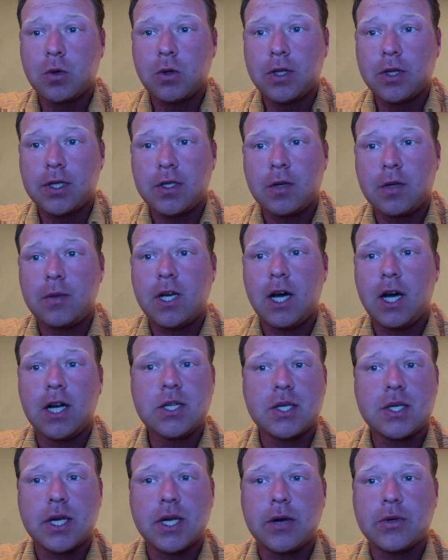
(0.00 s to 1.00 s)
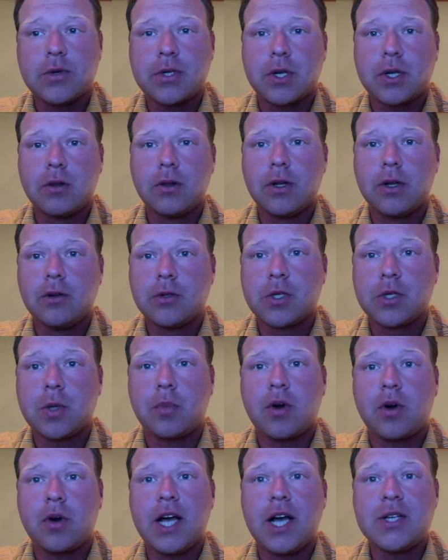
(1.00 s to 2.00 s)
To be honest, I was a little
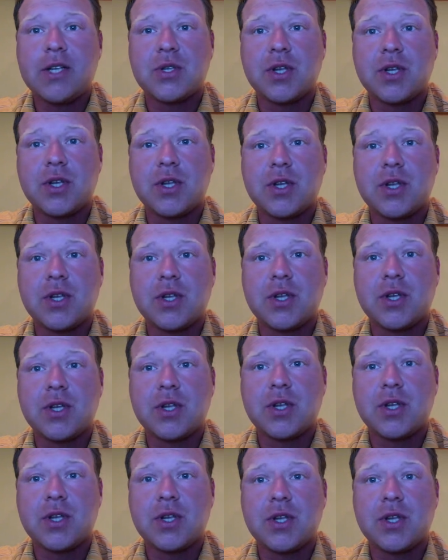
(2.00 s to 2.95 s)
surprised that he